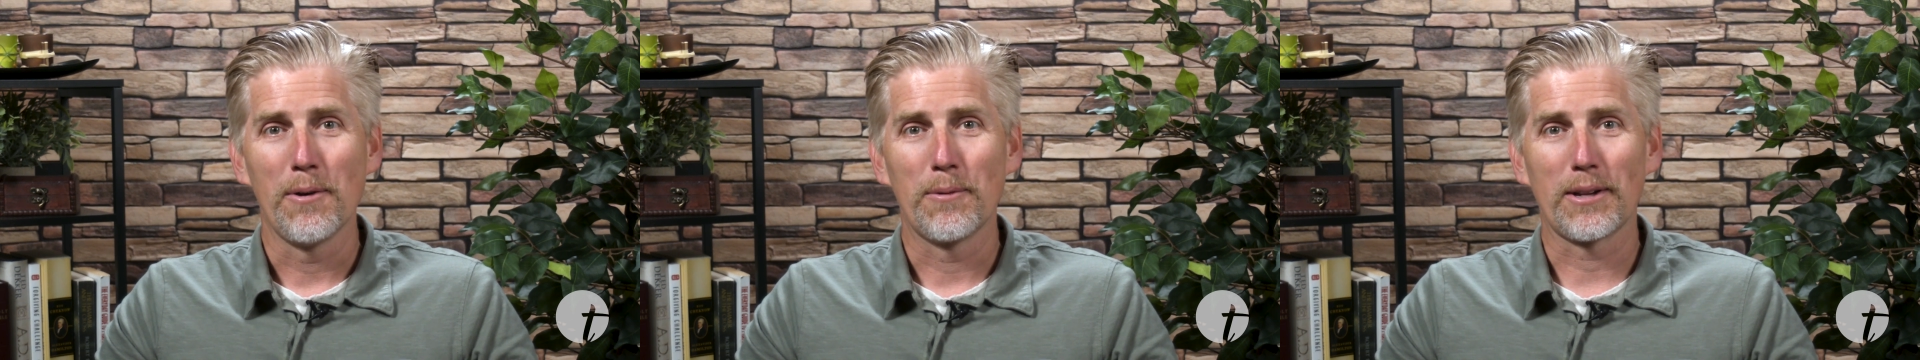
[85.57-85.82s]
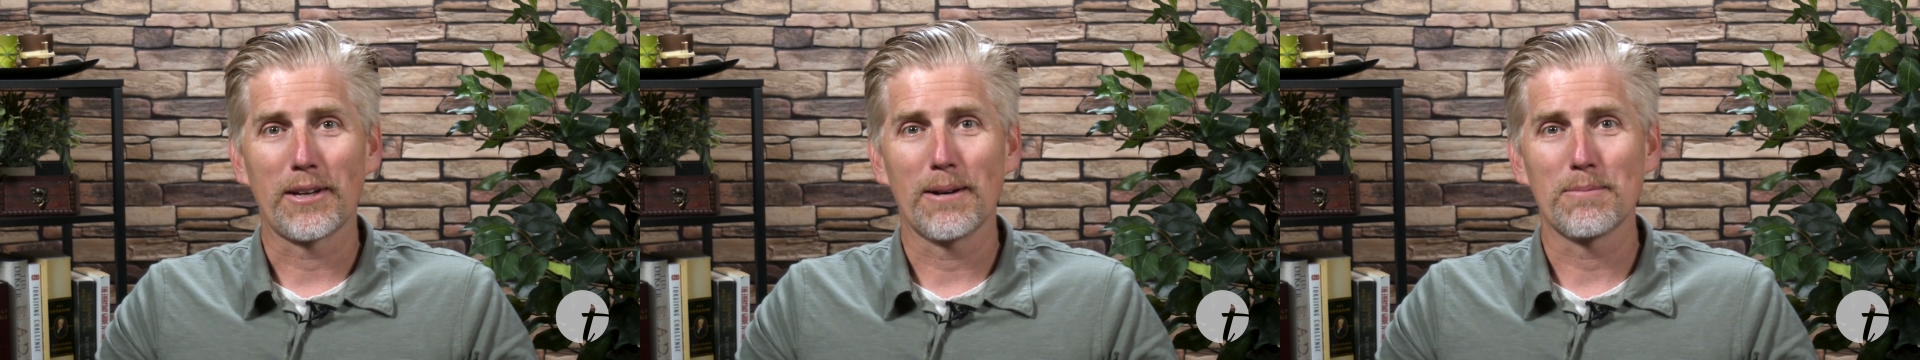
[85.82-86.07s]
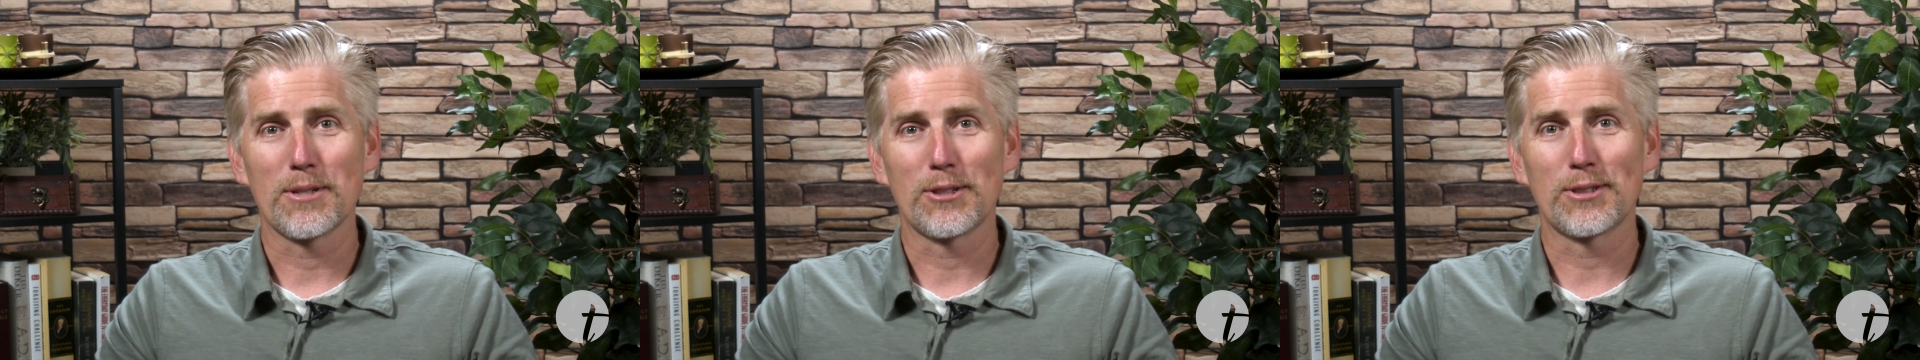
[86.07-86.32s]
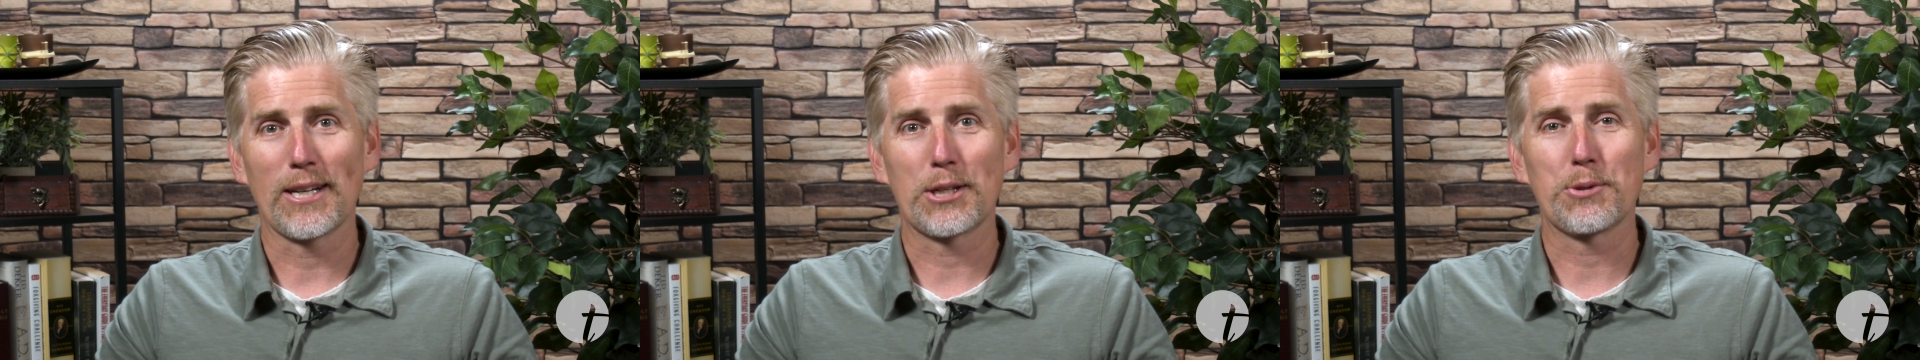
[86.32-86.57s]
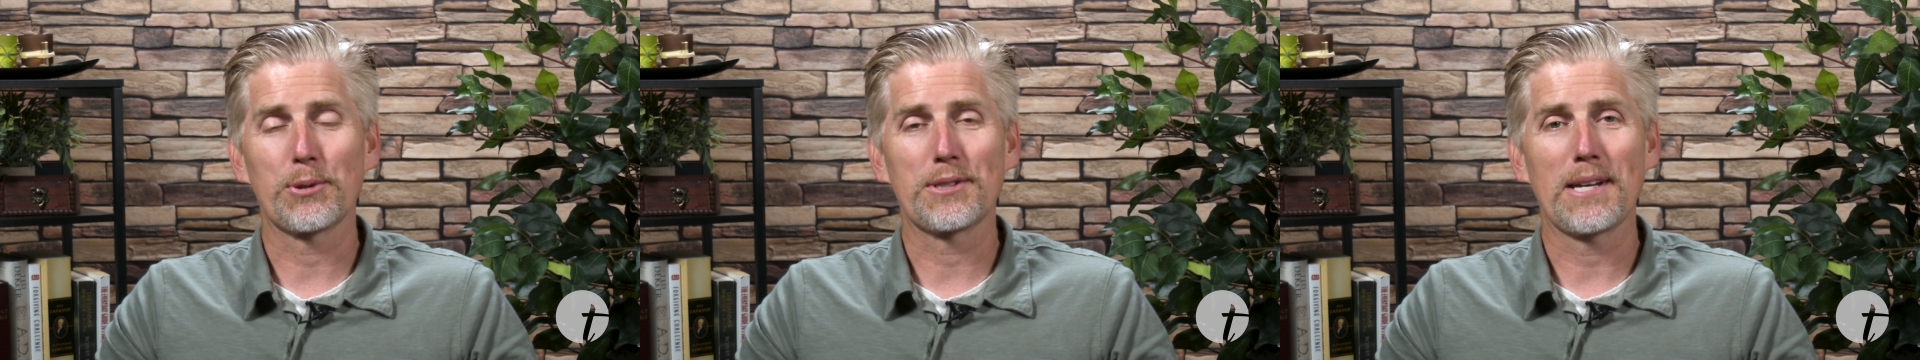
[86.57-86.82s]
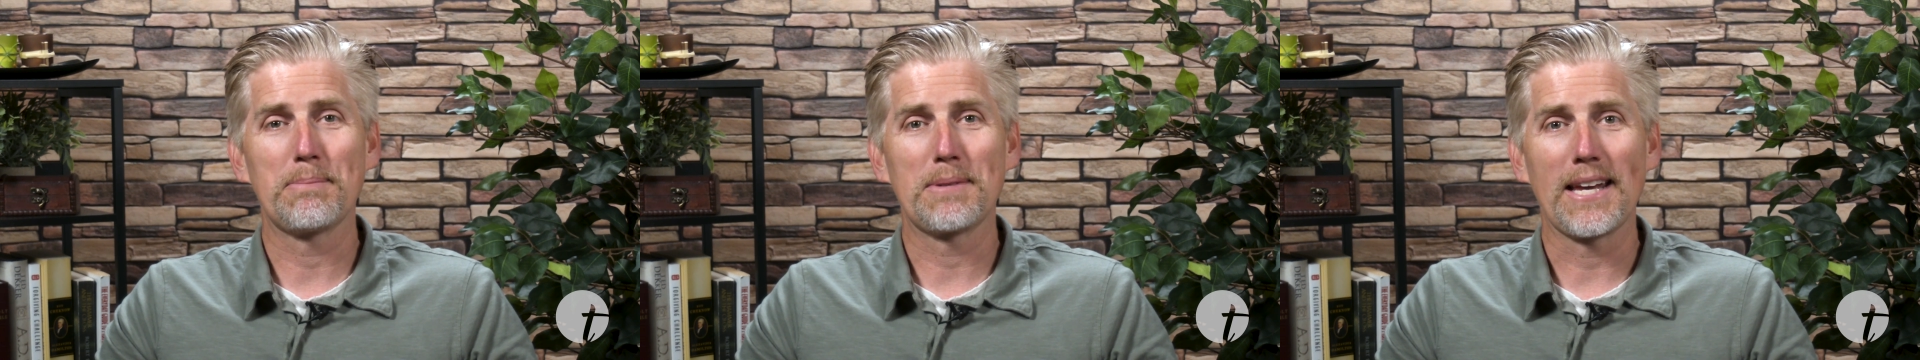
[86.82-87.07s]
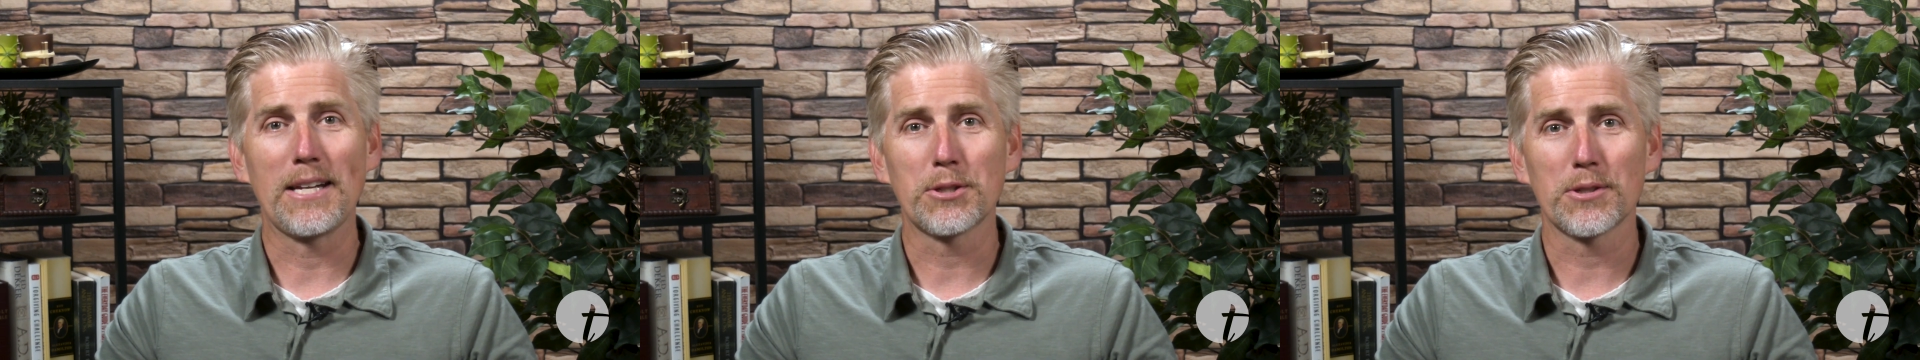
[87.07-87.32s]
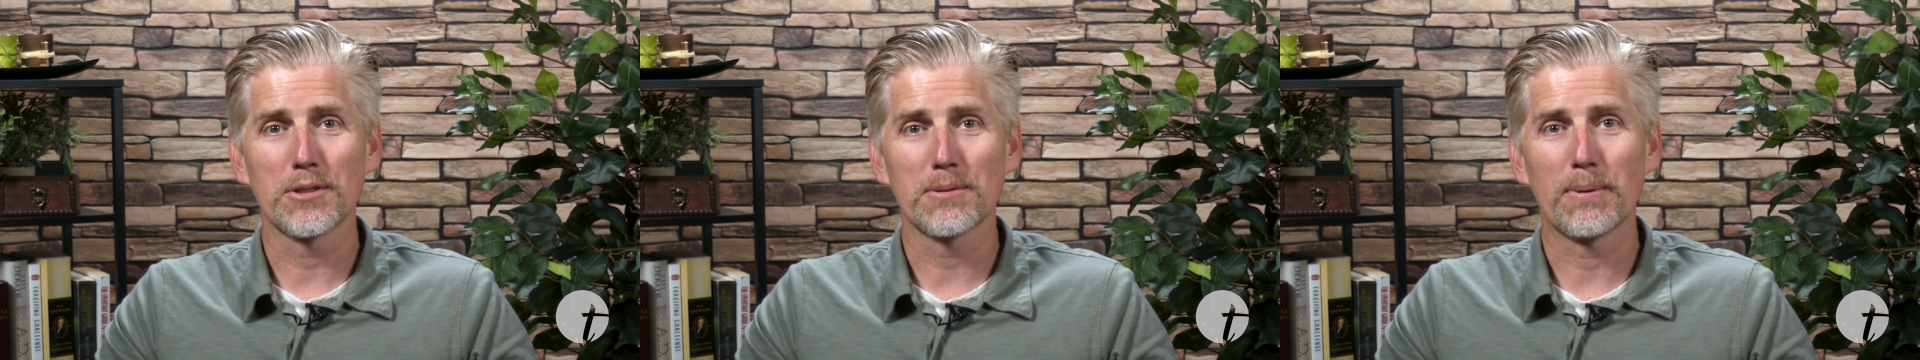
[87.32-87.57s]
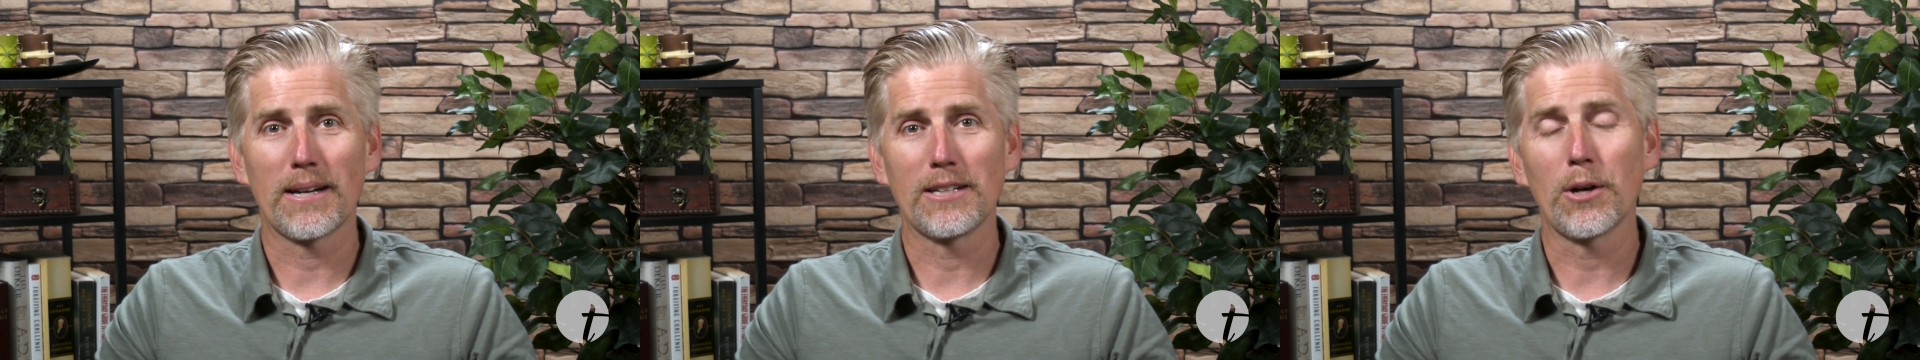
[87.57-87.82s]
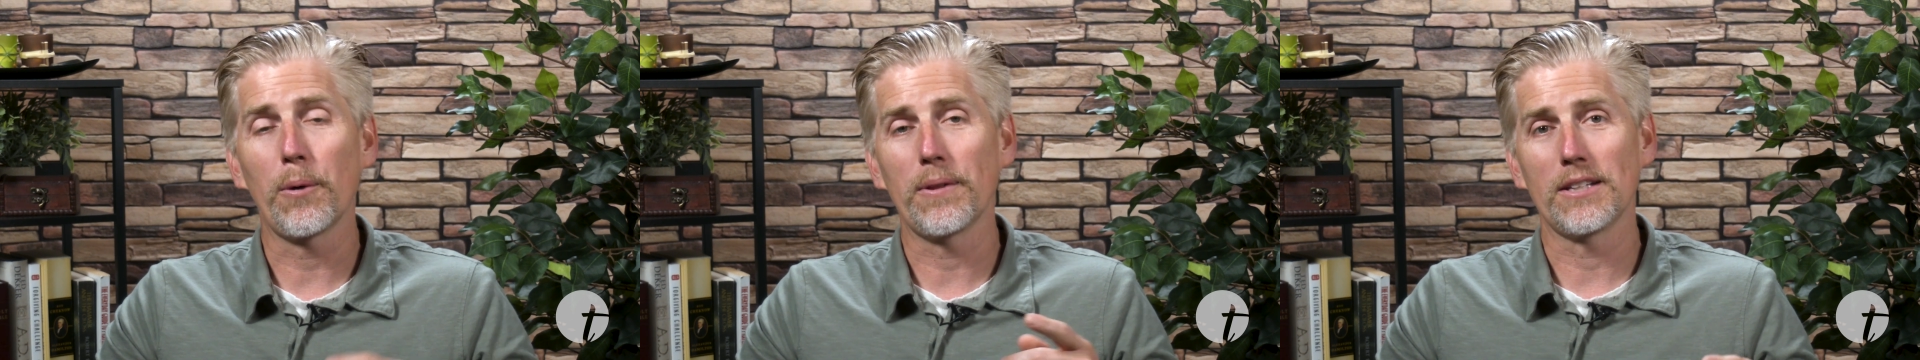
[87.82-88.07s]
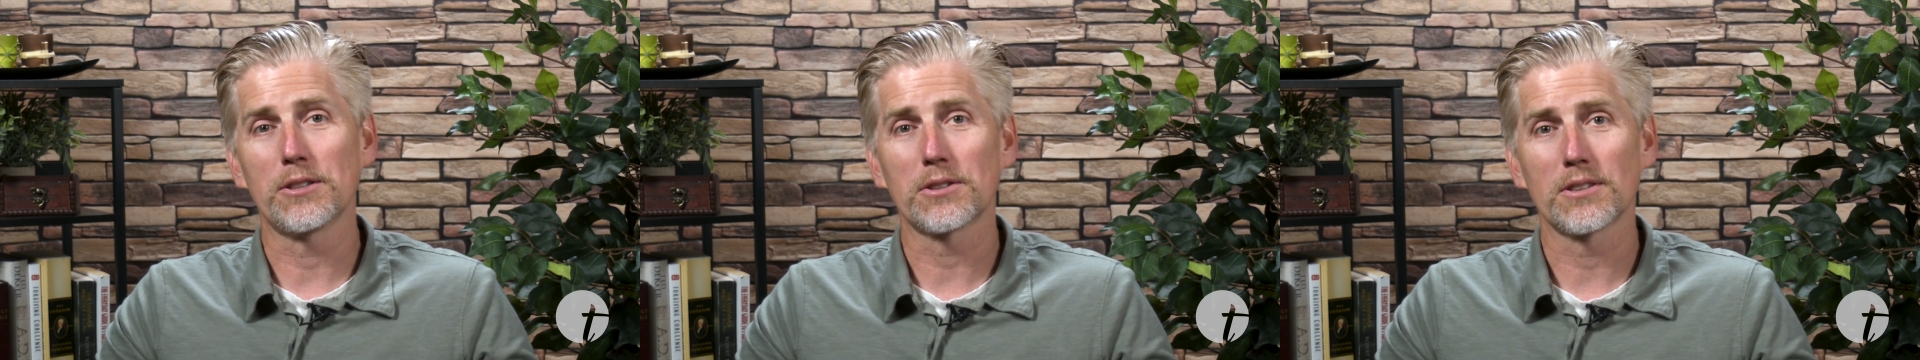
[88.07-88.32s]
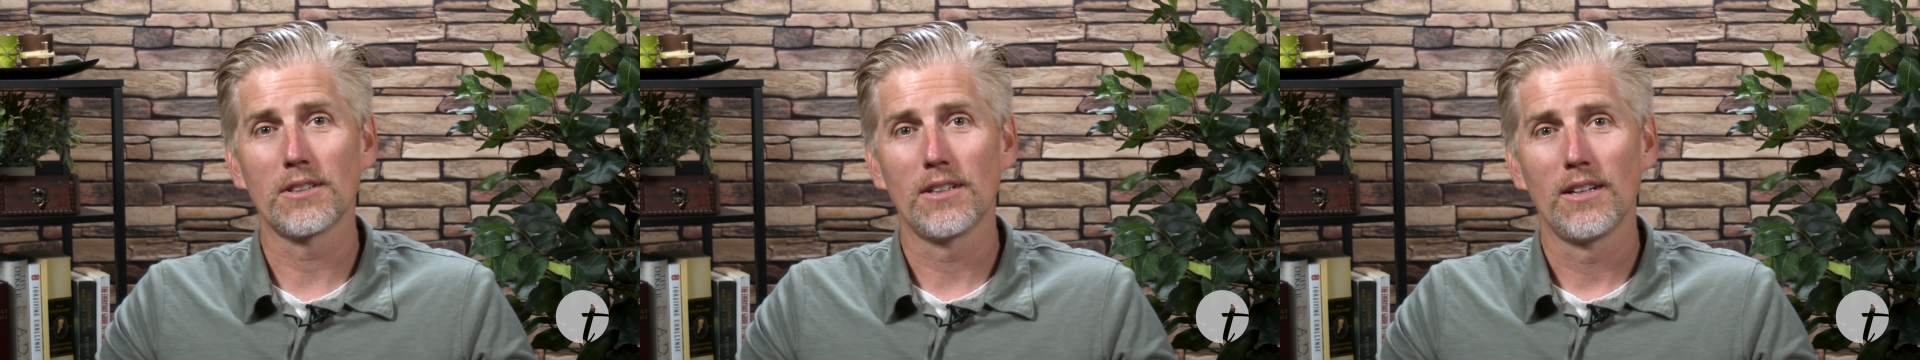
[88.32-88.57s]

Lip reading: when it comes to sexual temptations, but I know this,